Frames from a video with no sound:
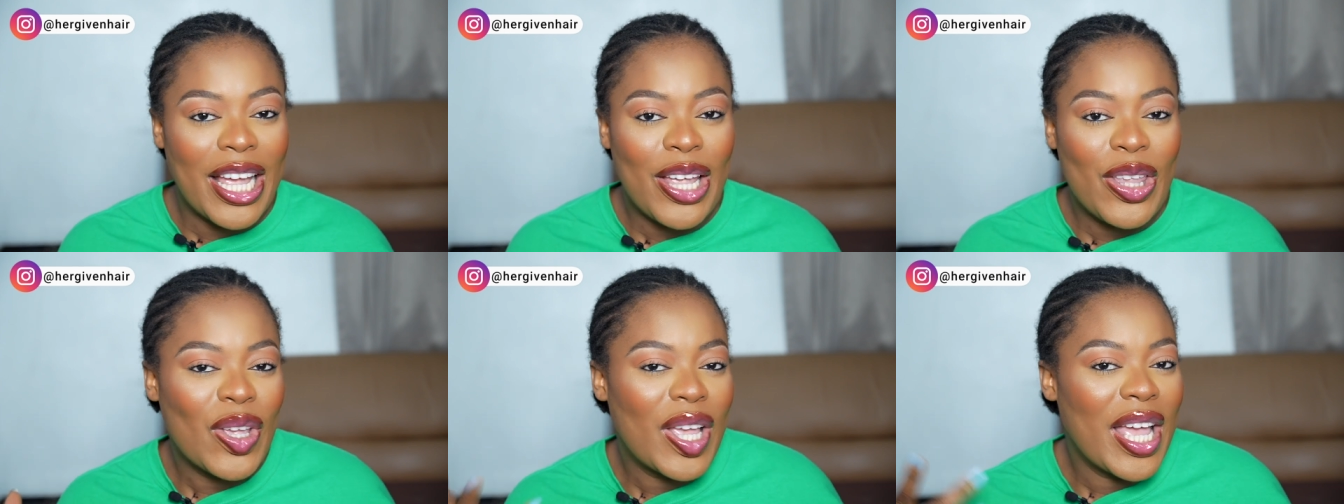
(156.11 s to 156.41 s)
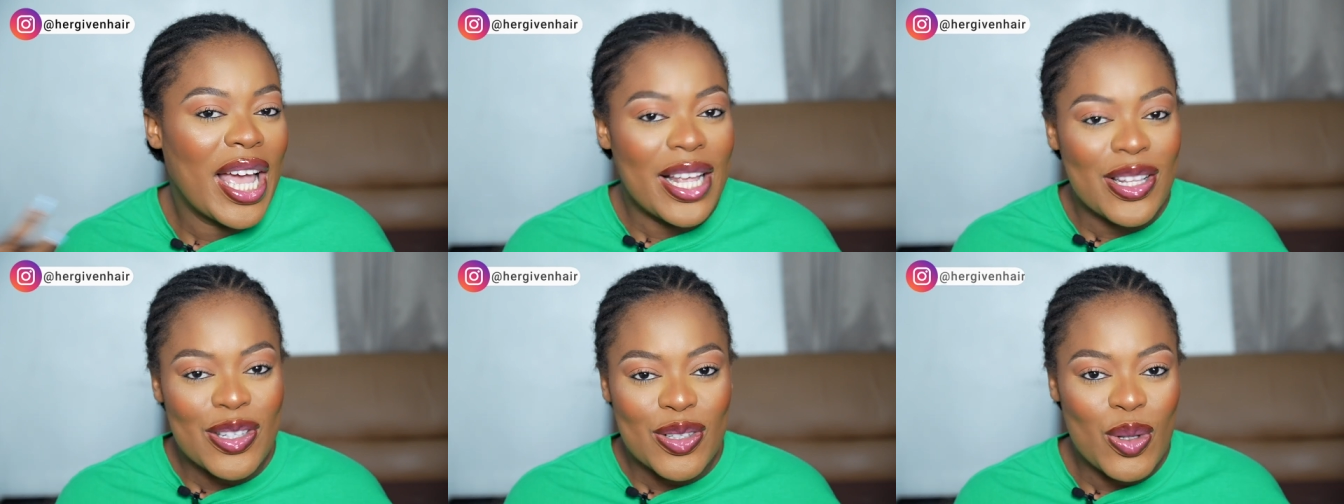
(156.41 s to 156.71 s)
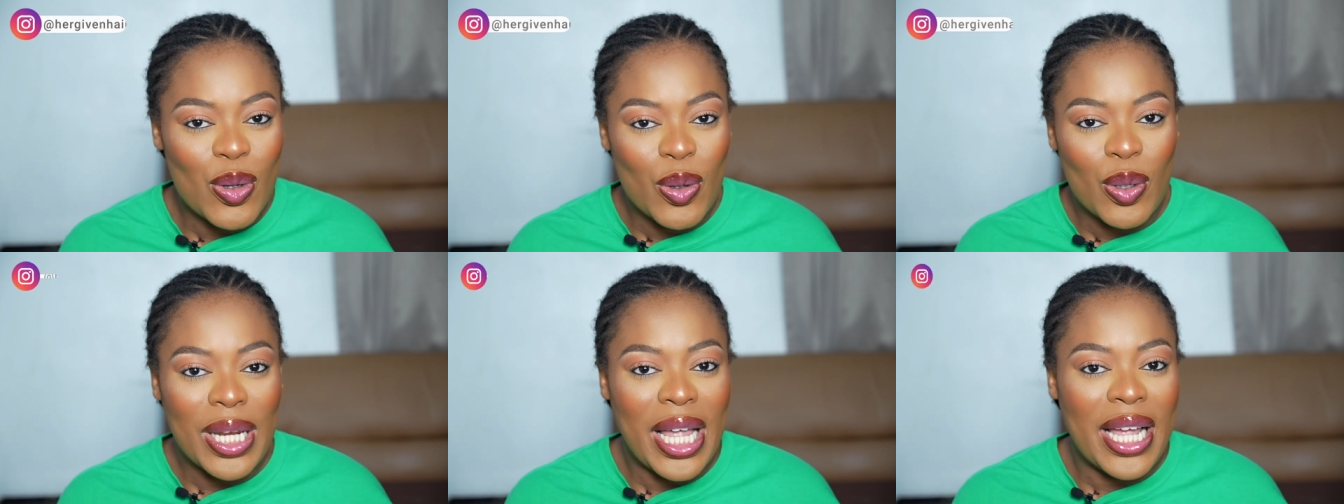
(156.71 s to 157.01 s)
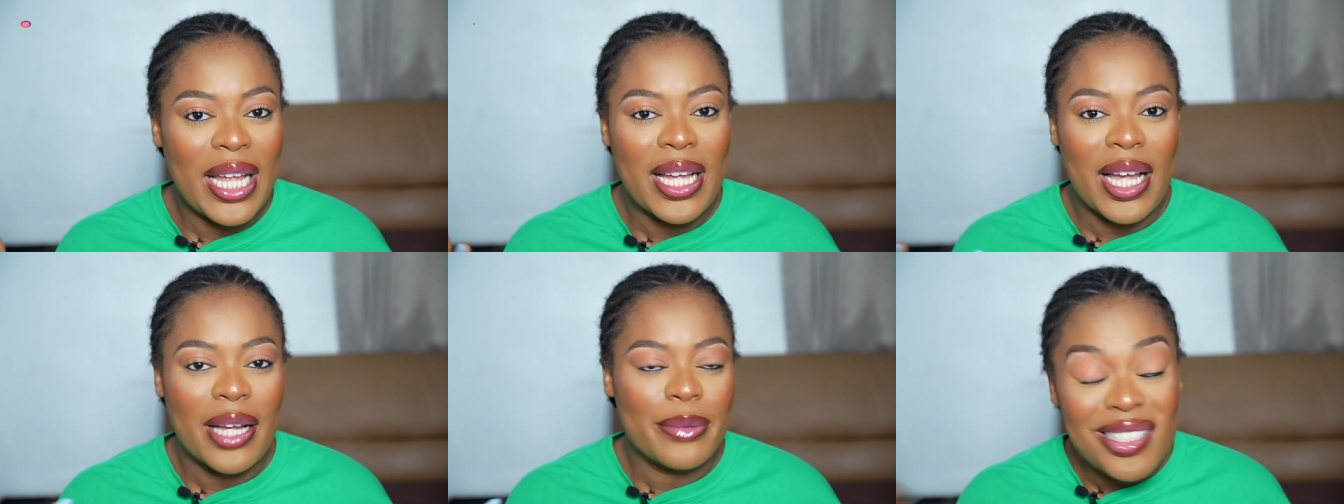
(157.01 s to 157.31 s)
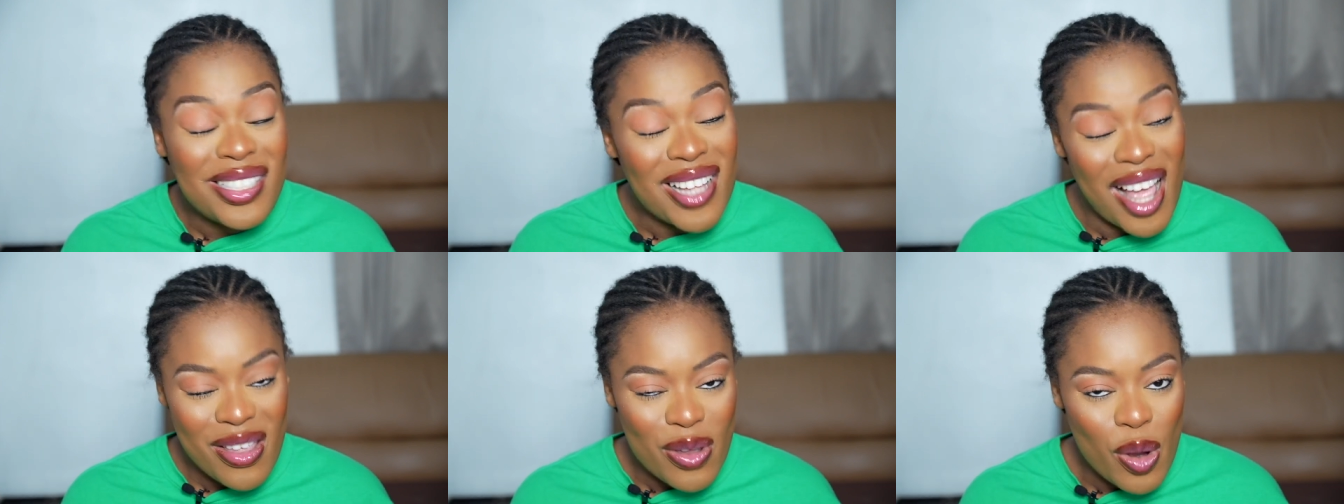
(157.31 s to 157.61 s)
You guys know, like,
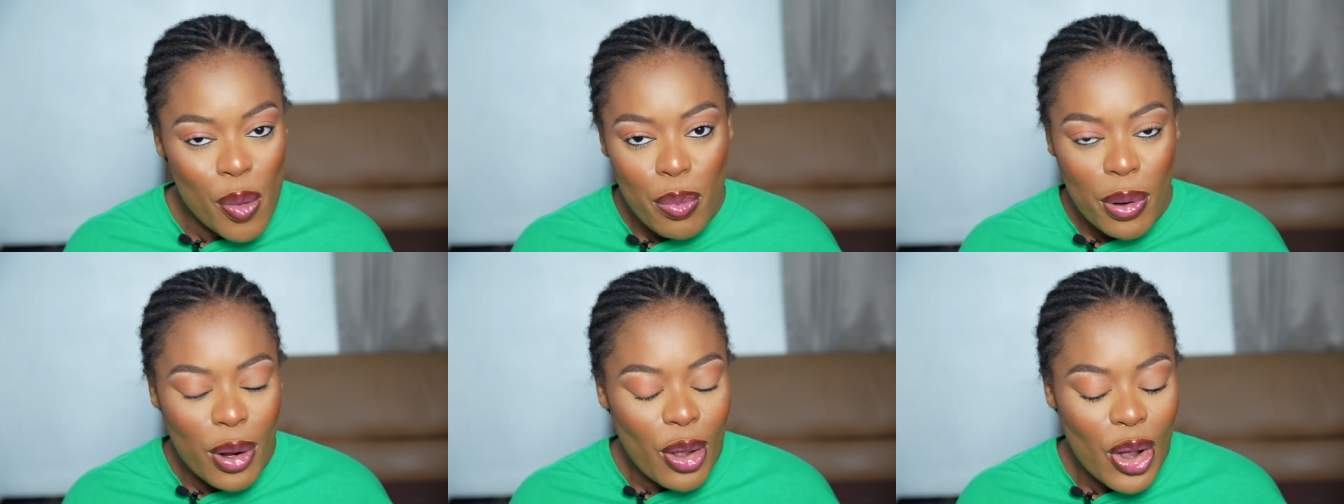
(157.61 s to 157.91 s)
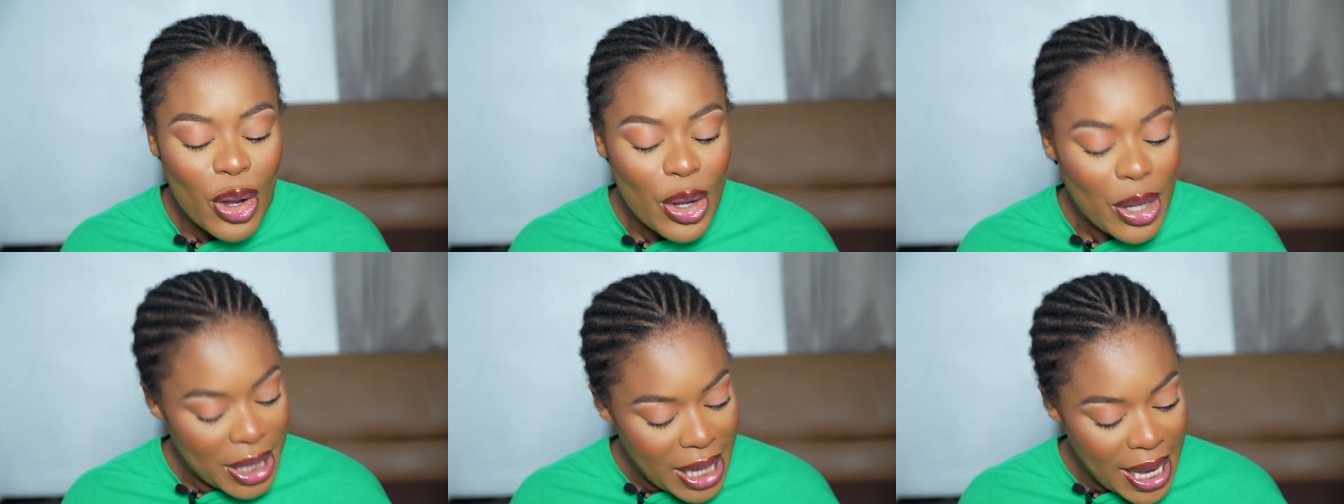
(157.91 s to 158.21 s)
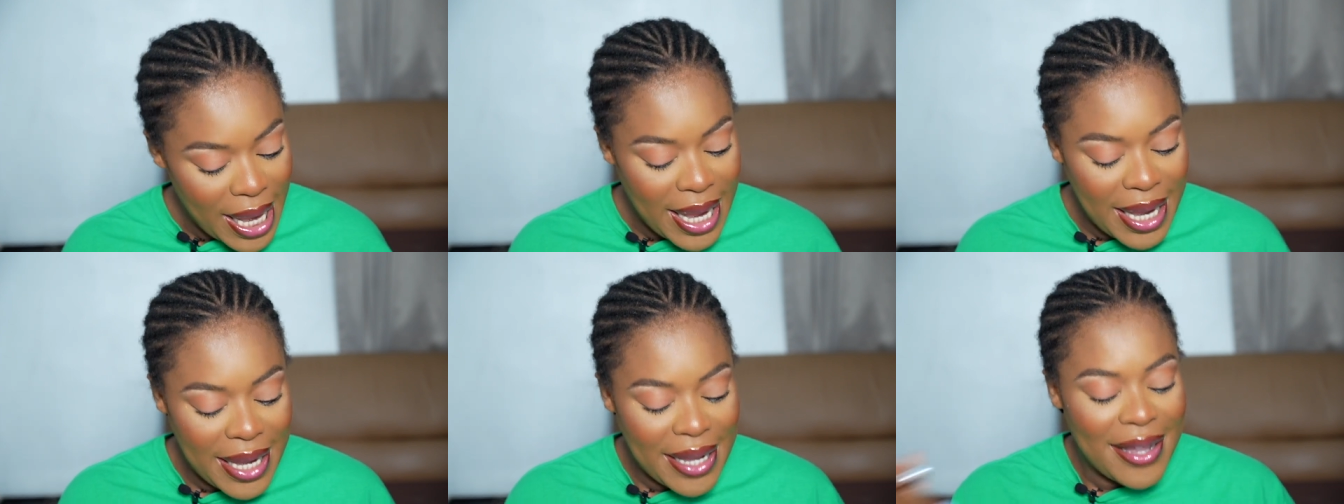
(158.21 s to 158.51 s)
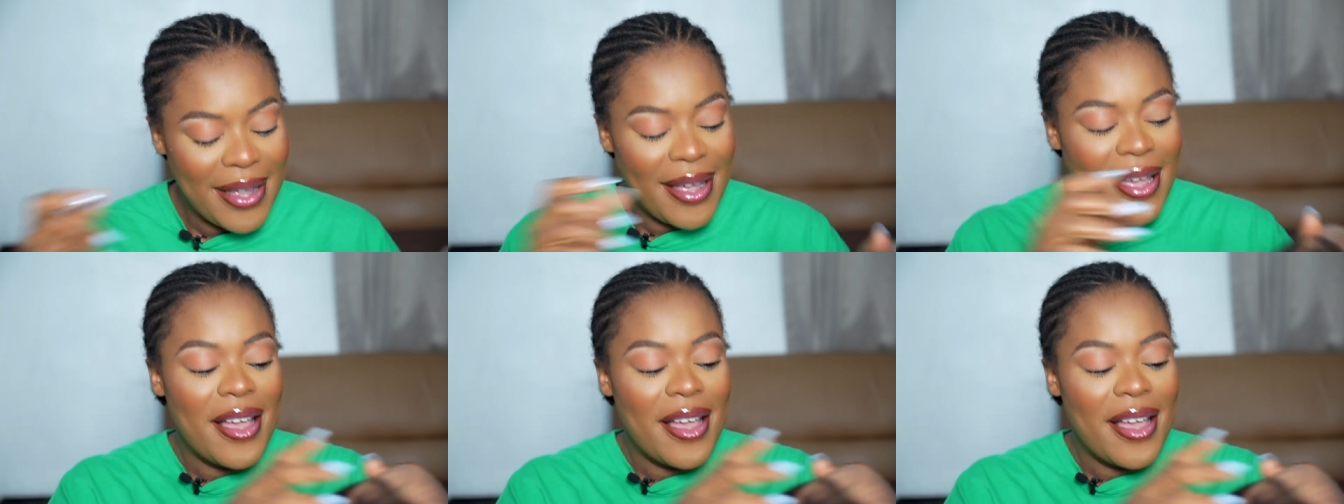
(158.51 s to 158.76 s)
they are your plug, okay?